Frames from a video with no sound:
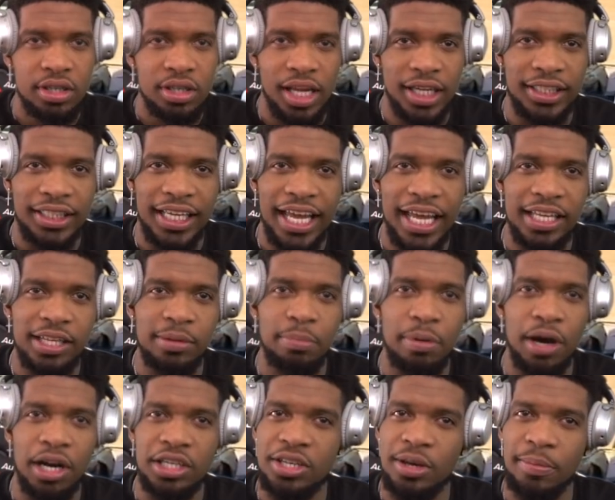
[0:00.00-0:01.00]
Like, they had the
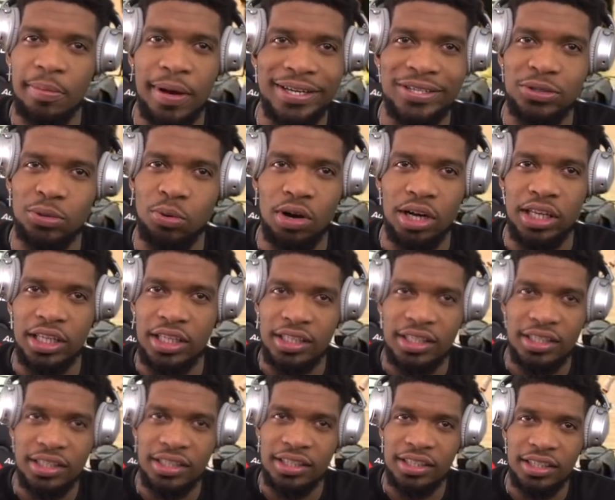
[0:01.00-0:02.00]
Bucks up by 20.
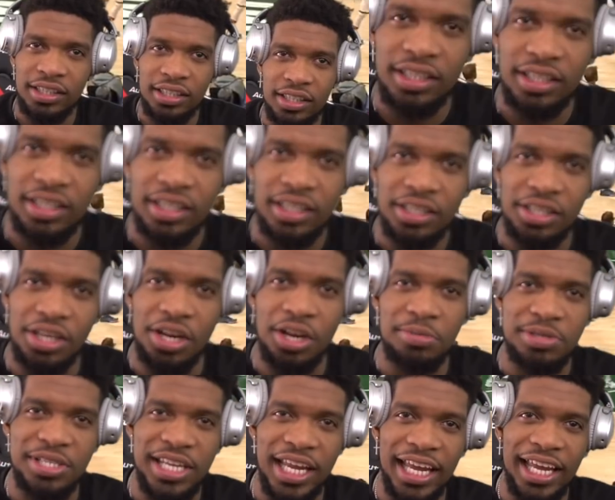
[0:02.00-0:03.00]
You know
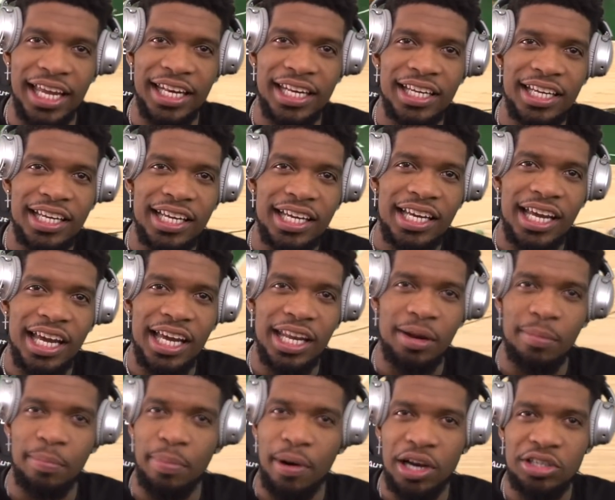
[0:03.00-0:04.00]
what I'm saying? And
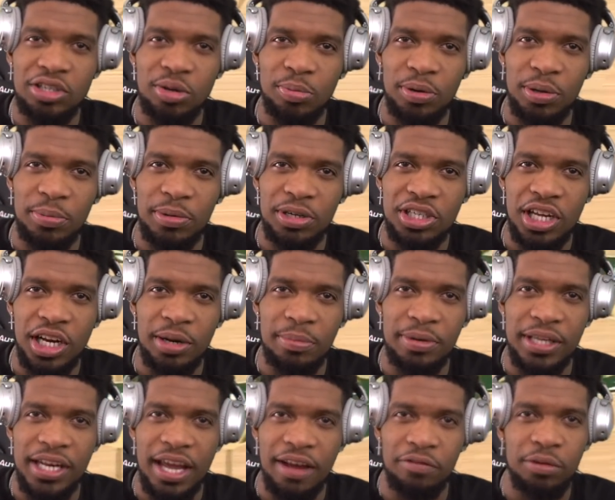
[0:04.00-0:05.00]
the Bucks are pretty much going to
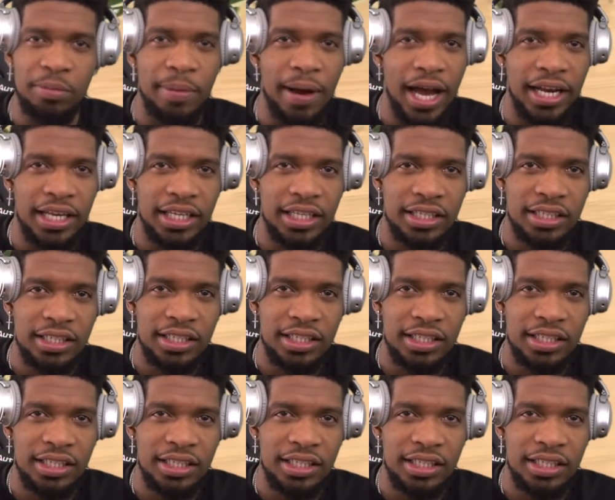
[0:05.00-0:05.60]
beat everybody.